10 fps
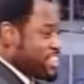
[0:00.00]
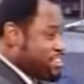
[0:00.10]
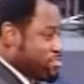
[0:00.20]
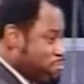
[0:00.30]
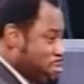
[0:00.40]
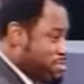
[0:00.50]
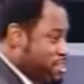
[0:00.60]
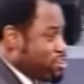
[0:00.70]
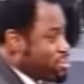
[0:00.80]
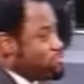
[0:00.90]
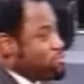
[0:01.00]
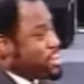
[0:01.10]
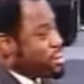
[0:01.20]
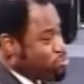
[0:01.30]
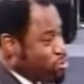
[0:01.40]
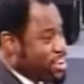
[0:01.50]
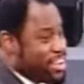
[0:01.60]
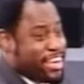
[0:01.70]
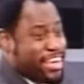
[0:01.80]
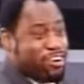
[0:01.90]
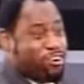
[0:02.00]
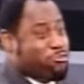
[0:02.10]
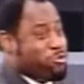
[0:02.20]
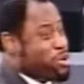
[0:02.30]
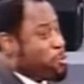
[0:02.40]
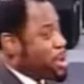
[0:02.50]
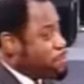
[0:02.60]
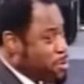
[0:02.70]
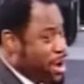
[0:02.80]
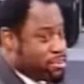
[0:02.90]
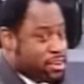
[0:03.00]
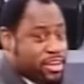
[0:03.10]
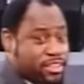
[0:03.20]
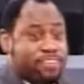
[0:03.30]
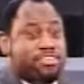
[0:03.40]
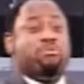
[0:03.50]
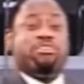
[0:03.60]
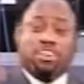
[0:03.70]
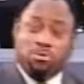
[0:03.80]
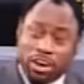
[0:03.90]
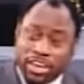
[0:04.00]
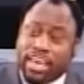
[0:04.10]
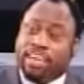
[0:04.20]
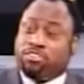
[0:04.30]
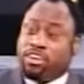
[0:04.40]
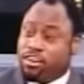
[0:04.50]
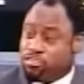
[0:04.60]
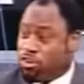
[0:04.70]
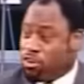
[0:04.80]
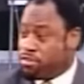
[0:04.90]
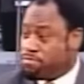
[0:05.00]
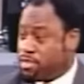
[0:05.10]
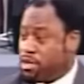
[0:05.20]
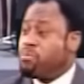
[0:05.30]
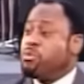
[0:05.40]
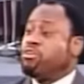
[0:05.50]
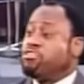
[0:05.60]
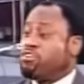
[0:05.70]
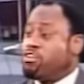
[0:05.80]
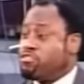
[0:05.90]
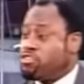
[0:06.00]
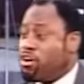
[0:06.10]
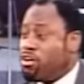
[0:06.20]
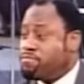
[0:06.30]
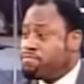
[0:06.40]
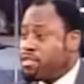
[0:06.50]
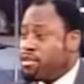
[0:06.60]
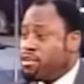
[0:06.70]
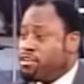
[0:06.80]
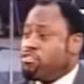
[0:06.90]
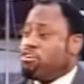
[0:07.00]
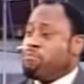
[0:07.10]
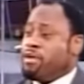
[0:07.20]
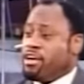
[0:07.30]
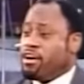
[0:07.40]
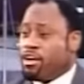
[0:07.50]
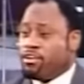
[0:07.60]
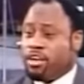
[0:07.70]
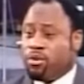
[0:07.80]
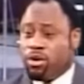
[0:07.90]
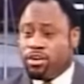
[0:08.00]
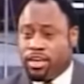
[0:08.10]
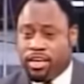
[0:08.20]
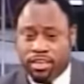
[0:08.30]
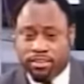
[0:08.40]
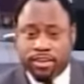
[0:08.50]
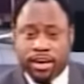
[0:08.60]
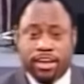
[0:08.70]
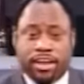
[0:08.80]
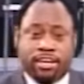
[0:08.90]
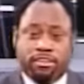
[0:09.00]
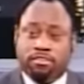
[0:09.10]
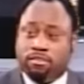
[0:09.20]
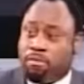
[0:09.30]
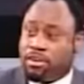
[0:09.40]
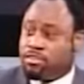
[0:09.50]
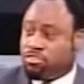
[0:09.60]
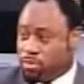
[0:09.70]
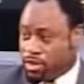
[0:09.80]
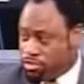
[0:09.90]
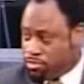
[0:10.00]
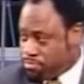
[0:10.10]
things. And these people said, look, you get a ruler, he's gonna, he gonna wipe you out. They said, we still want a king. So they got Saul. We know the story of Saul. Sort of obey God until one day he decided he liked mutton too much.